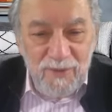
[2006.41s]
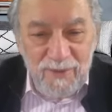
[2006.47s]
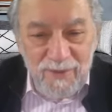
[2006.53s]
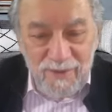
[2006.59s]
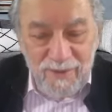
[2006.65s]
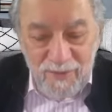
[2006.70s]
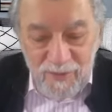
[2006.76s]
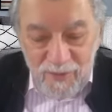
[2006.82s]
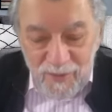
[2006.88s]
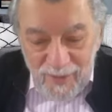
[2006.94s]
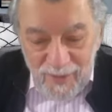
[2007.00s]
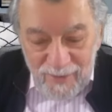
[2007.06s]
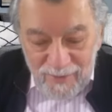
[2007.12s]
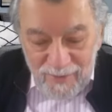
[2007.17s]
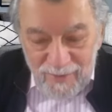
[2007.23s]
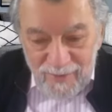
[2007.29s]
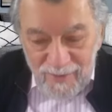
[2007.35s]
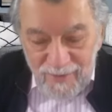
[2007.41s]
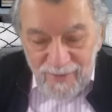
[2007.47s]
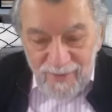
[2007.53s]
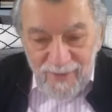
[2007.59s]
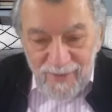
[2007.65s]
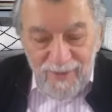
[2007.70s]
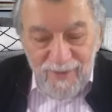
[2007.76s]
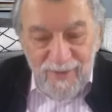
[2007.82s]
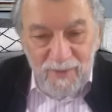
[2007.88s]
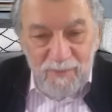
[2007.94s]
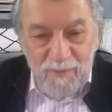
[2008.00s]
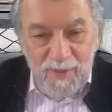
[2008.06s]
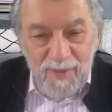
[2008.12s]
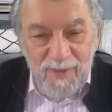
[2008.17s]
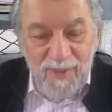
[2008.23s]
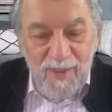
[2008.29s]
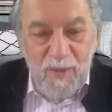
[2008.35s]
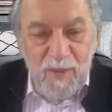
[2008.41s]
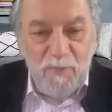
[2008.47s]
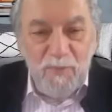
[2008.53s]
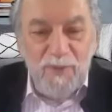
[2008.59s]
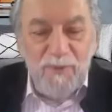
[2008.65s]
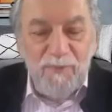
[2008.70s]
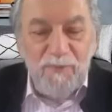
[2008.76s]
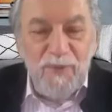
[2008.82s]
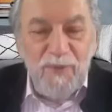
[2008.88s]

suggest that might help me?